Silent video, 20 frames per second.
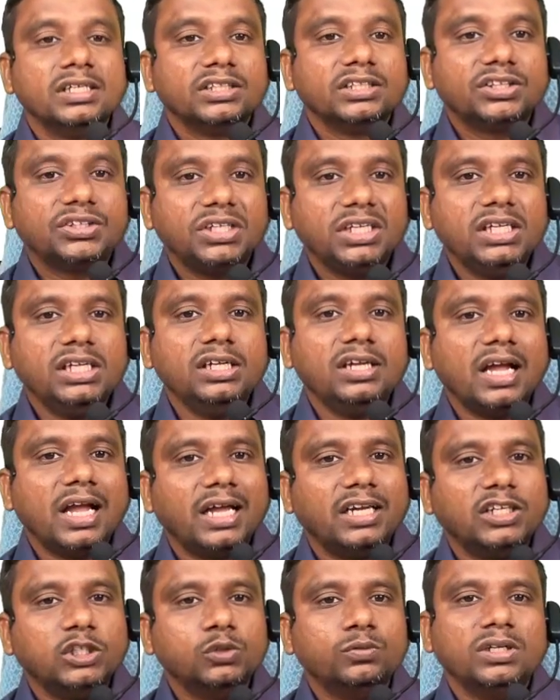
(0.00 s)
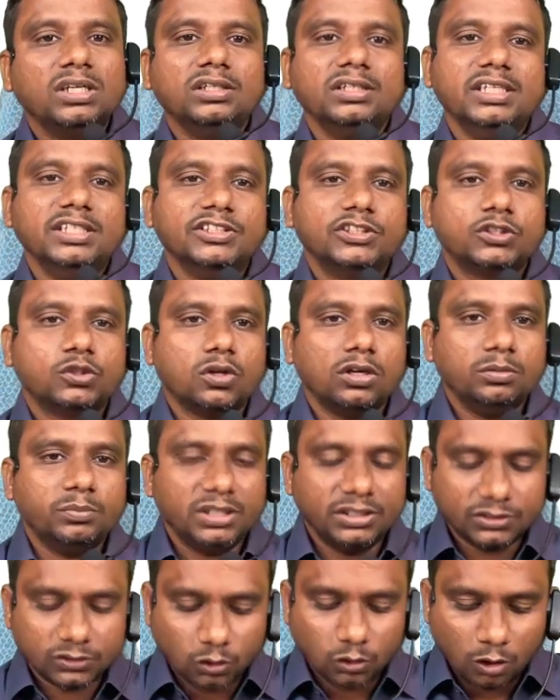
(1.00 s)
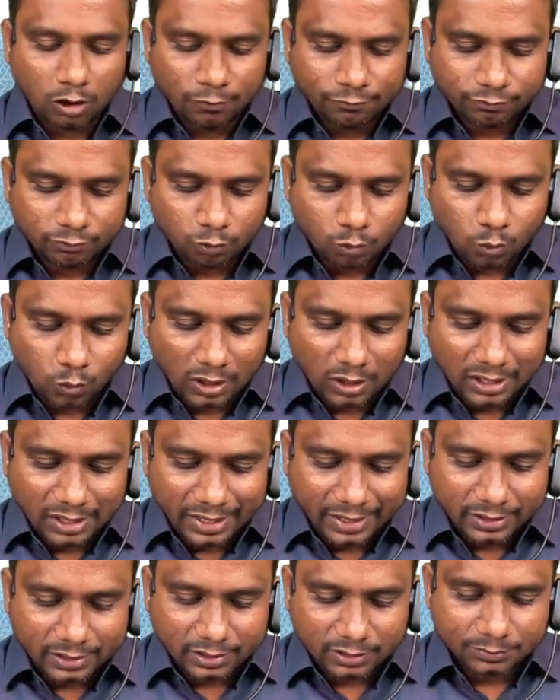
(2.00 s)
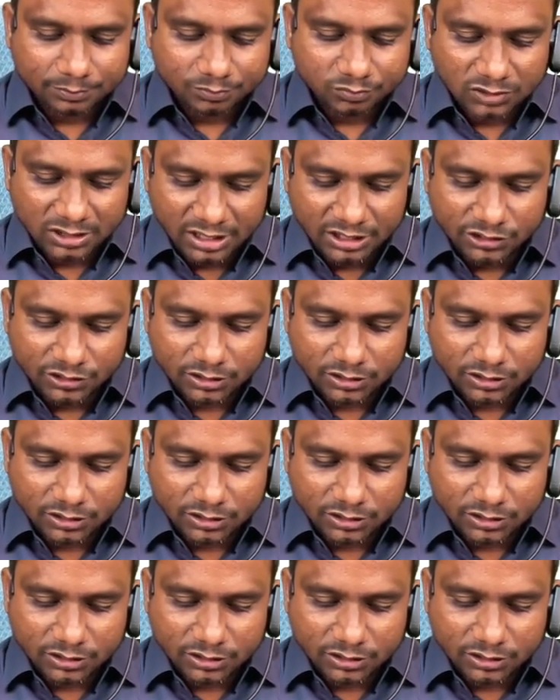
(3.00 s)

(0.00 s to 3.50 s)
3 annual installments of 4 lakh each.